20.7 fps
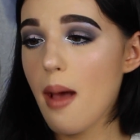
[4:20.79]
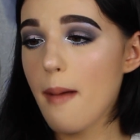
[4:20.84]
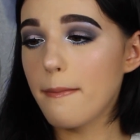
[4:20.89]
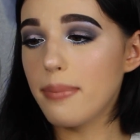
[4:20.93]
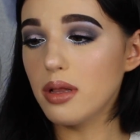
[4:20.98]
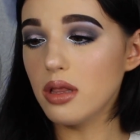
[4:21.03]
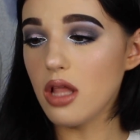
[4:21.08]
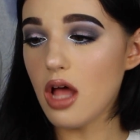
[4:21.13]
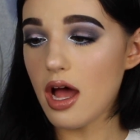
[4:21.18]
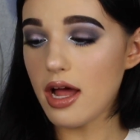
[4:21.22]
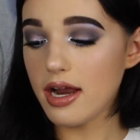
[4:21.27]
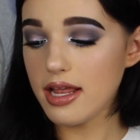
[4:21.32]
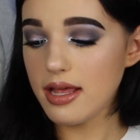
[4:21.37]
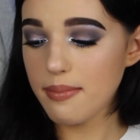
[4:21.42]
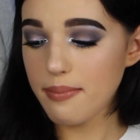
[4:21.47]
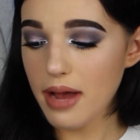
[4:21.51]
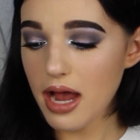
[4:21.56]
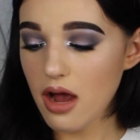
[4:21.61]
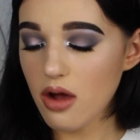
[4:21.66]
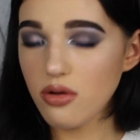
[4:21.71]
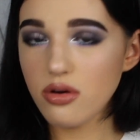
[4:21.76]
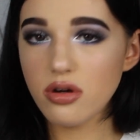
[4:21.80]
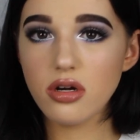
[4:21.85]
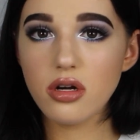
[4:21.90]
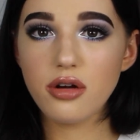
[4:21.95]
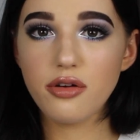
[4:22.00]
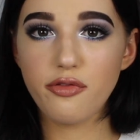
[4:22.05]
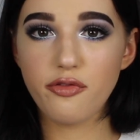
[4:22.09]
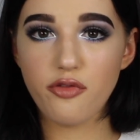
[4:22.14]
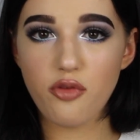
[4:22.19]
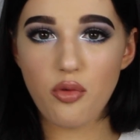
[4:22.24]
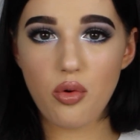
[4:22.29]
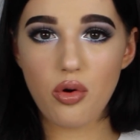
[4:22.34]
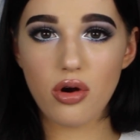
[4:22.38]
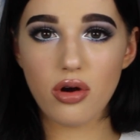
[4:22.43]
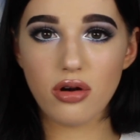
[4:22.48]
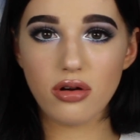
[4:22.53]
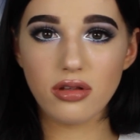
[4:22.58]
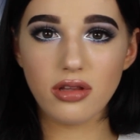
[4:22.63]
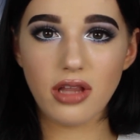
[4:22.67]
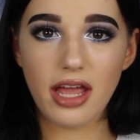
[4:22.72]
blotting powder
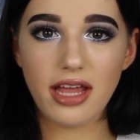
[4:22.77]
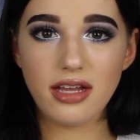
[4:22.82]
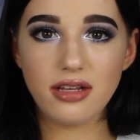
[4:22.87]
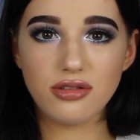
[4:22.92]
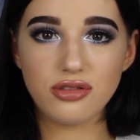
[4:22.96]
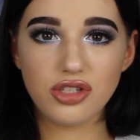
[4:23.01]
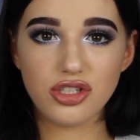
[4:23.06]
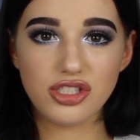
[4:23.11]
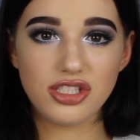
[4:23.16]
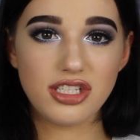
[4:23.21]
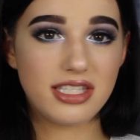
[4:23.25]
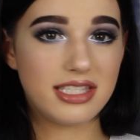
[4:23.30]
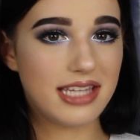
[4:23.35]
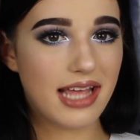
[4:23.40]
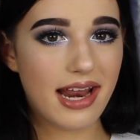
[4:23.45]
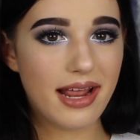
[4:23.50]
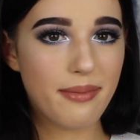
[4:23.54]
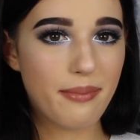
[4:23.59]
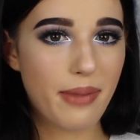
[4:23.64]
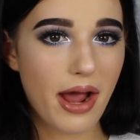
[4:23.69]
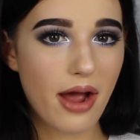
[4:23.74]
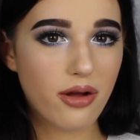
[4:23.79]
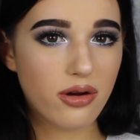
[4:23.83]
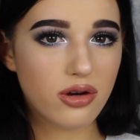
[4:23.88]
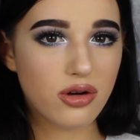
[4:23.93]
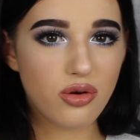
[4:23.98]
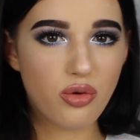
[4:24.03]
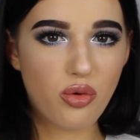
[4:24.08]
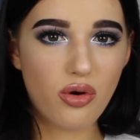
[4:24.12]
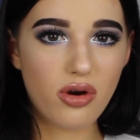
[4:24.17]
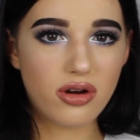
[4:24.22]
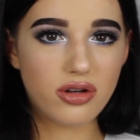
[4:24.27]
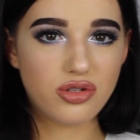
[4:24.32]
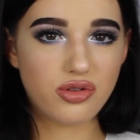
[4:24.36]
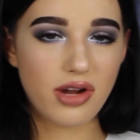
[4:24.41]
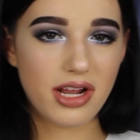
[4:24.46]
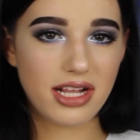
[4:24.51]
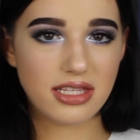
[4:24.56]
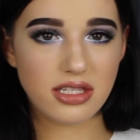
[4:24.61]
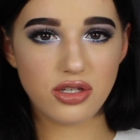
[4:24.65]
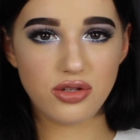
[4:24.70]
for like just a setting powder or
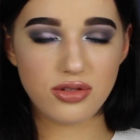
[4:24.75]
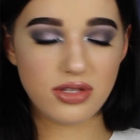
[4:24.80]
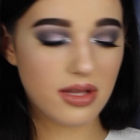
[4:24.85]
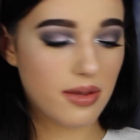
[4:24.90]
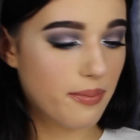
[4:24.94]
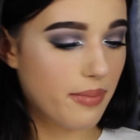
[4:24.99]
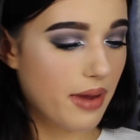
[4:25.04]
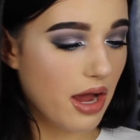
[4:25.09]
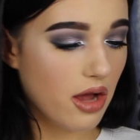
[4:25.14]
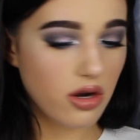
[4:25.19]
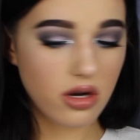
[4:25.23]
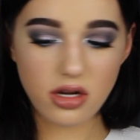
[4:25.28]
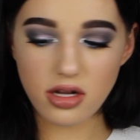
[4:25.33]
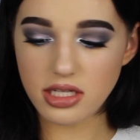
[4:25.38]
translucent powder,